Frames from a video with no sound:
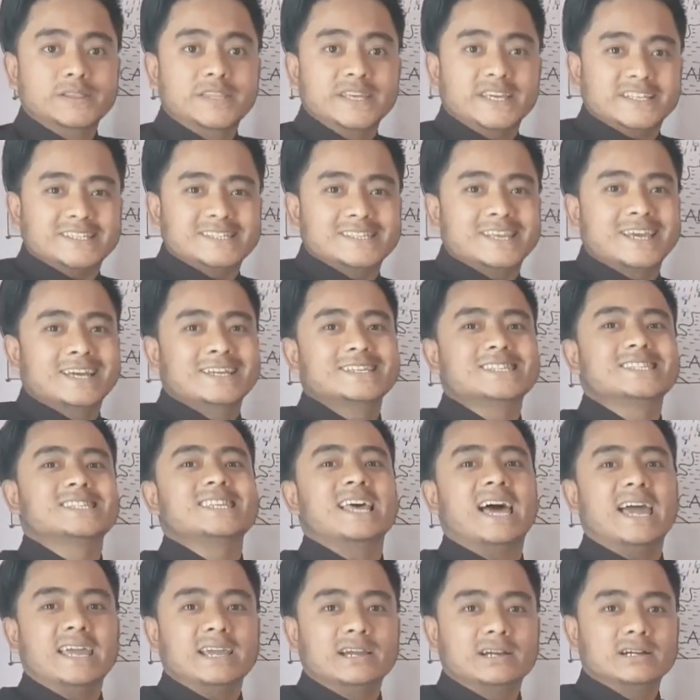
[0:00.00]
This
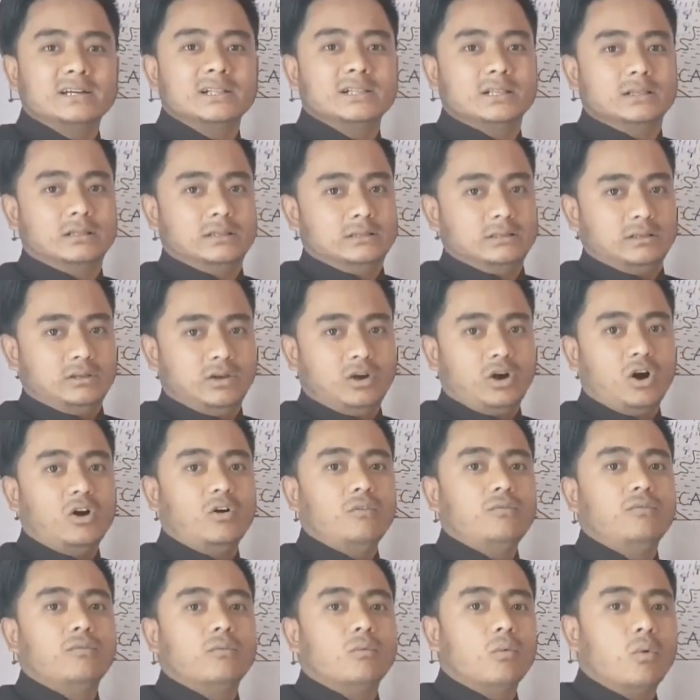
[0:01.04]
cycle
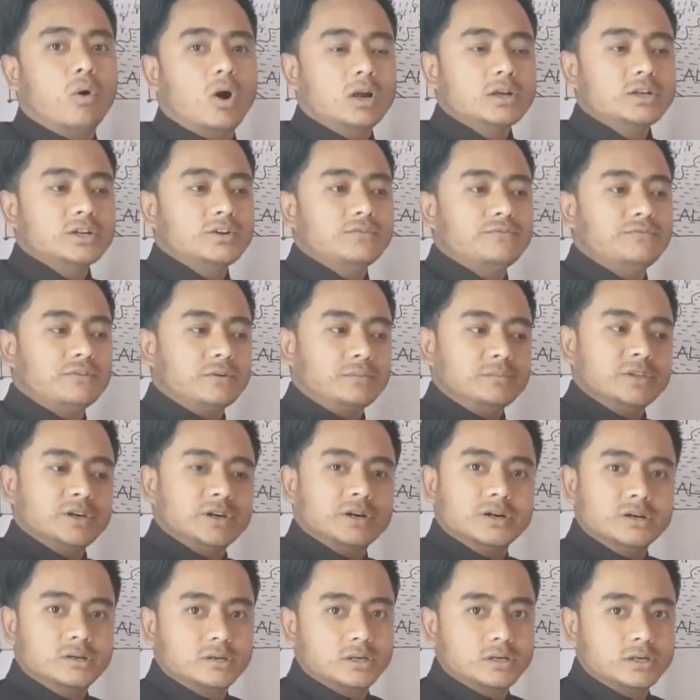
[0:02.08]
of water from
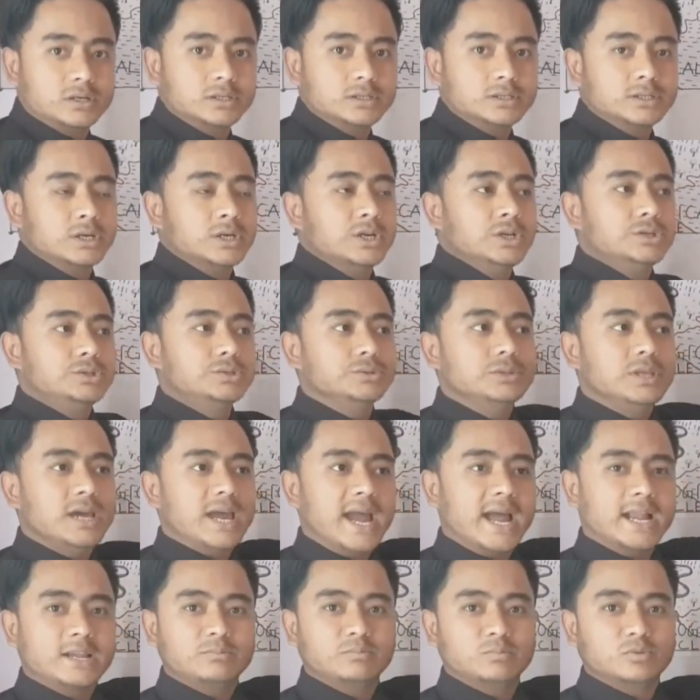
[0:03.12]
the earth to the
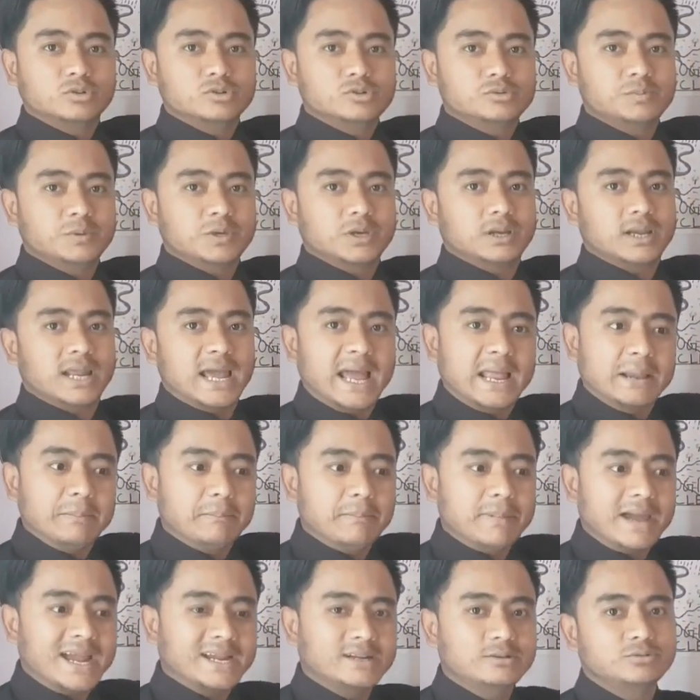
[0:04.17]
atmosphere
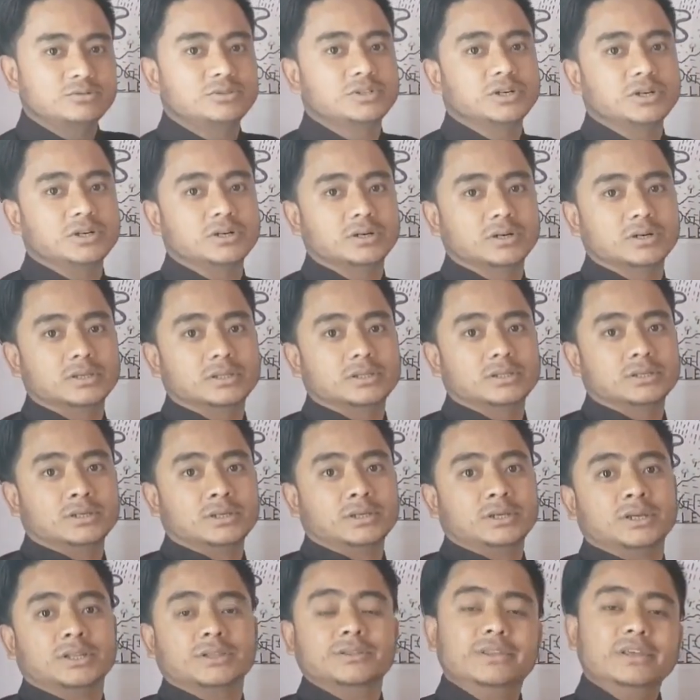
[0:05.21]
and back to the earth,
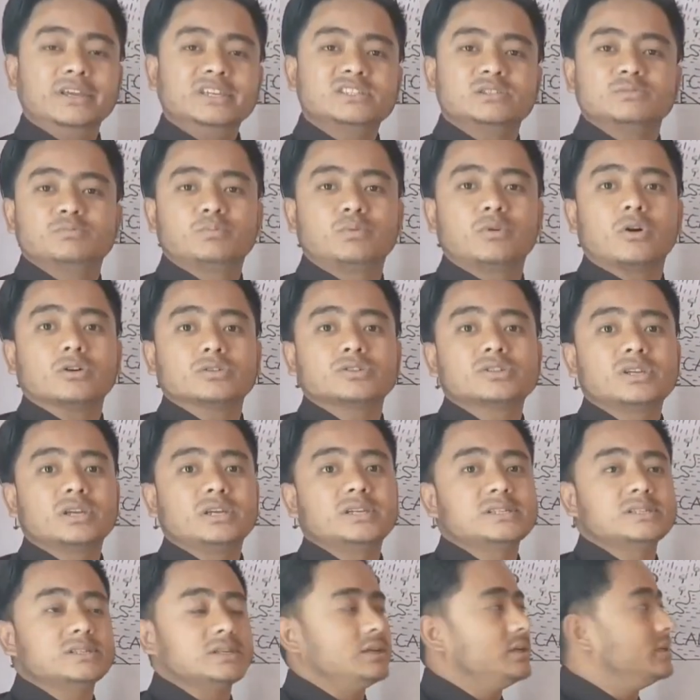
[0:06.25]
this
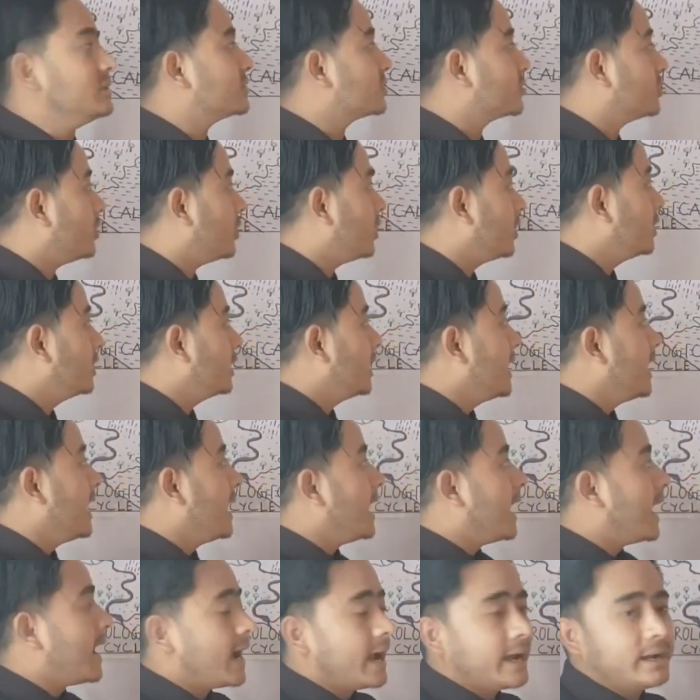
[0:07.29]
process is called
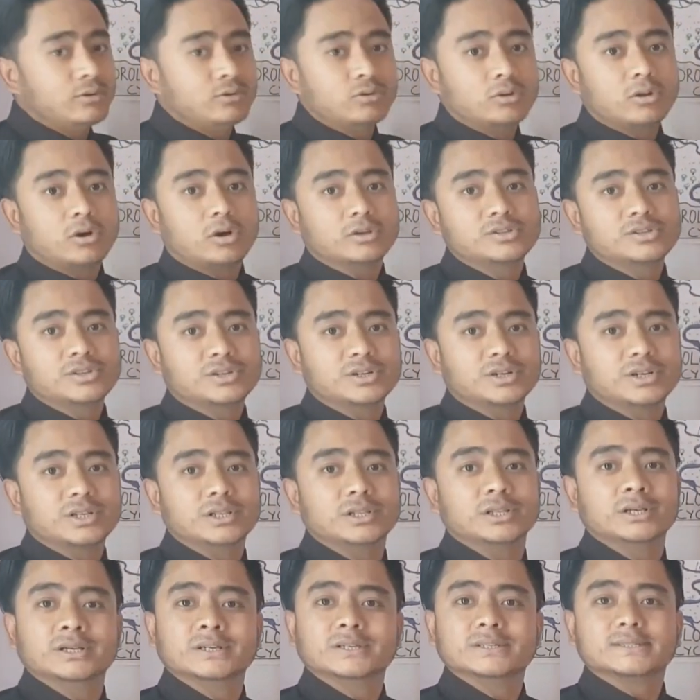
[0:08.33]

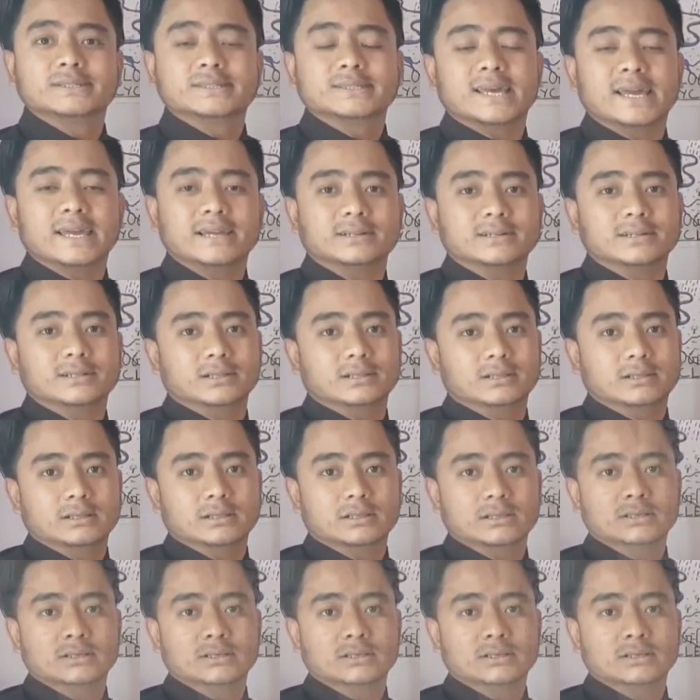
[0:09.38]
hydrological cycle.